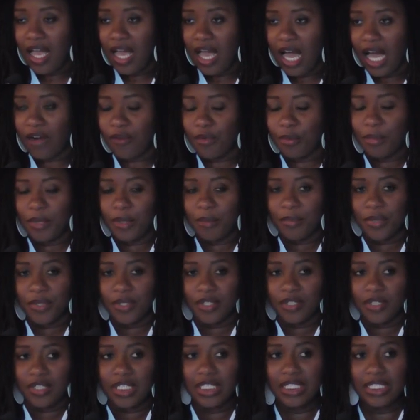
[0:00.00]
I
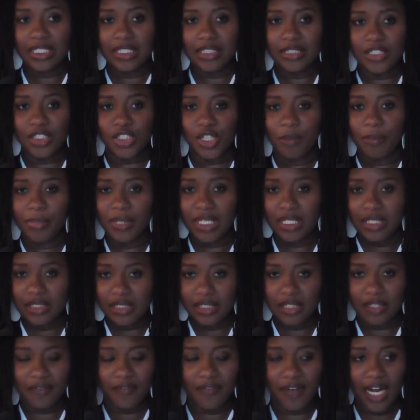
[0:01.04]
remember jumping
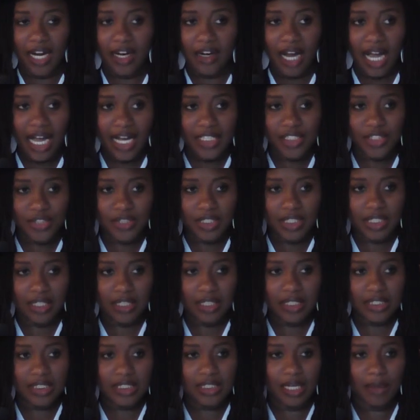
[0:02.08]
into the fire hydrant in
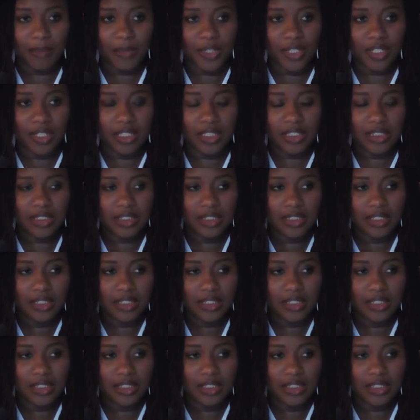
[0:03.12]
the summer.